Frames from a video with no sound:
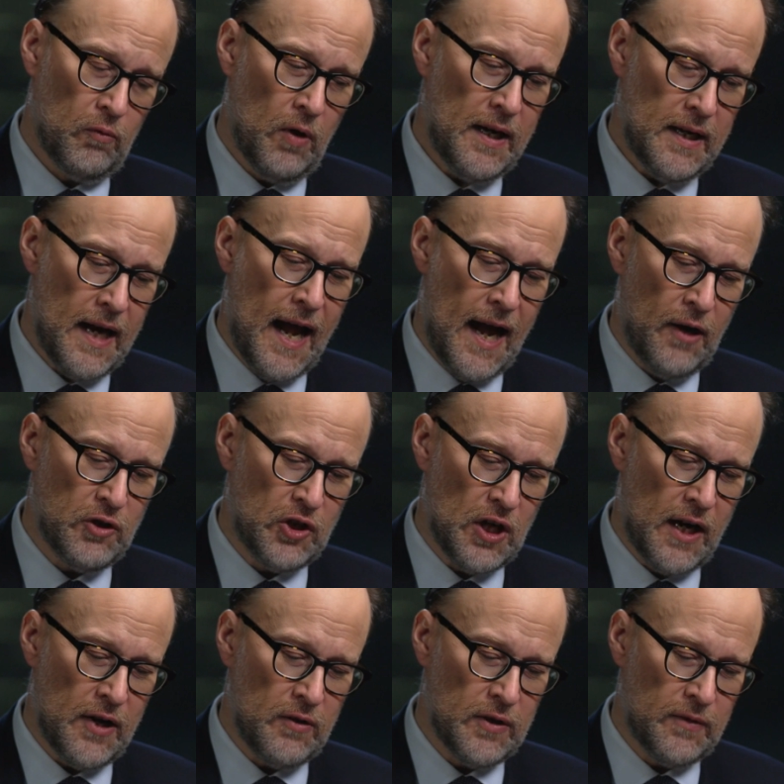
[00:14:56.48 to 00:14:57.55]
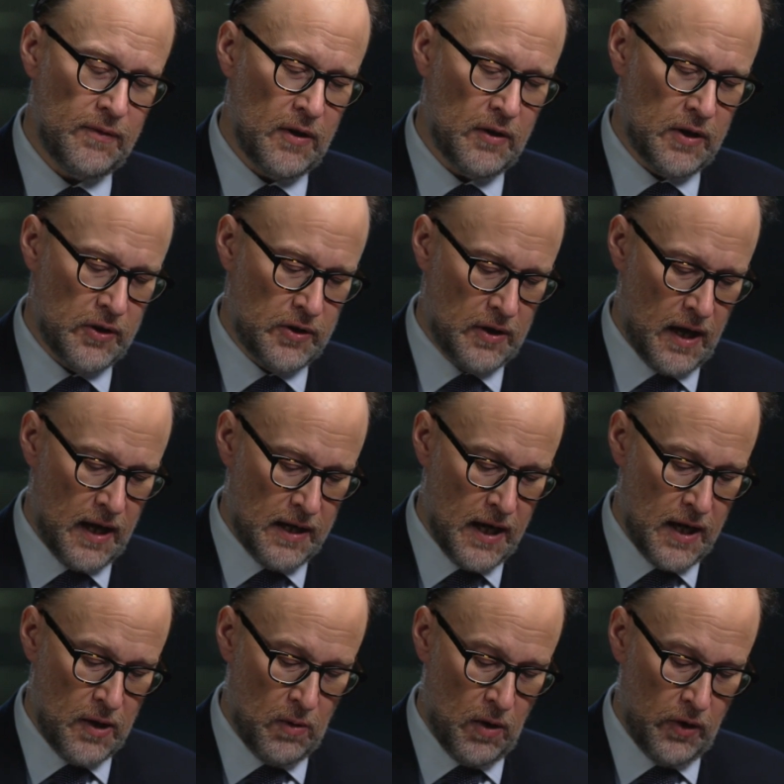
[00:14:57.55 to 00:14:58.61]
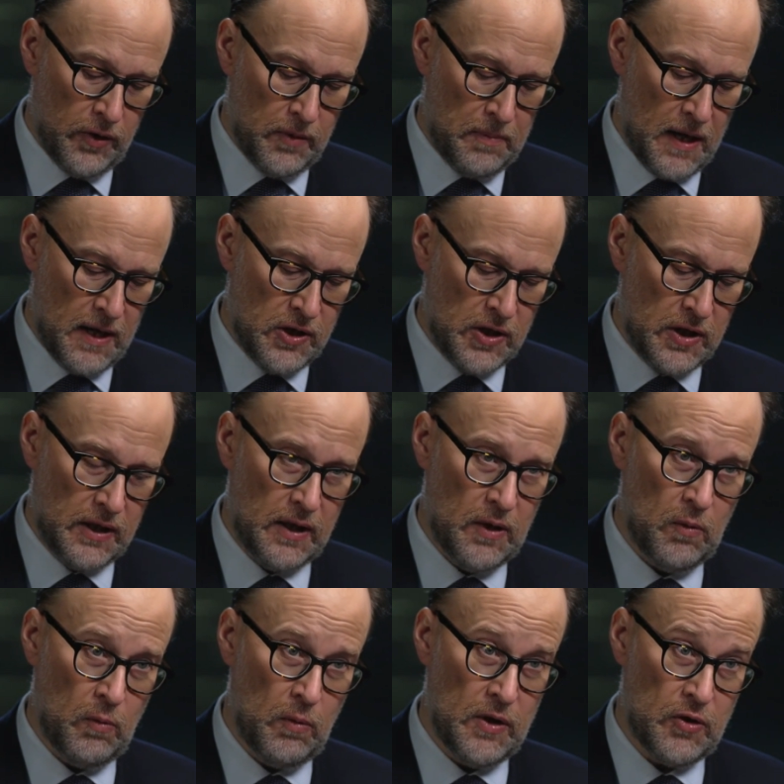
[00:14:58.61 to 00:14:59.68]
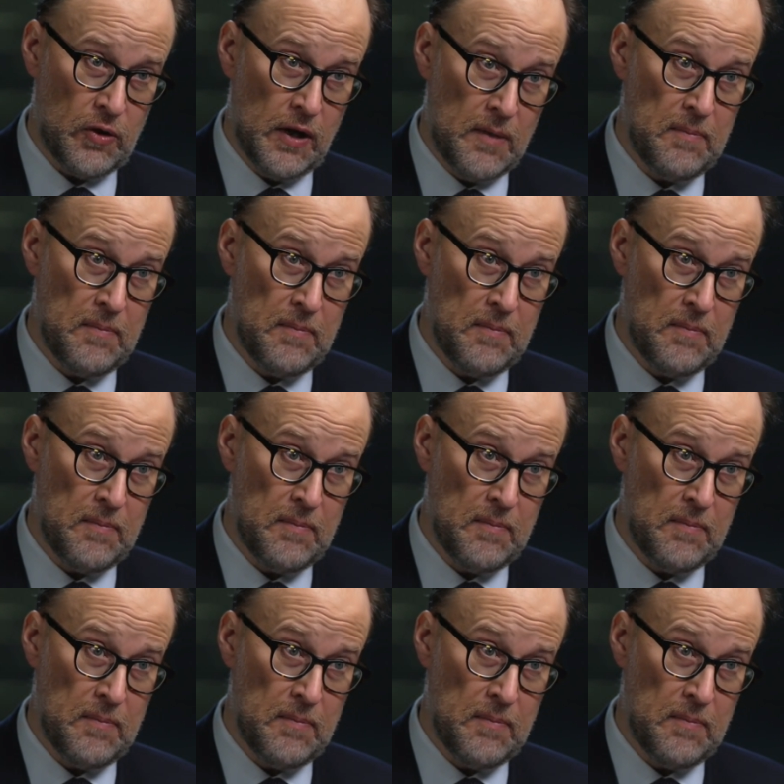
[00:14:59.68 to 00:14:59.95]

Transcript: Right now, China is focused, I know, on the Beijing Winter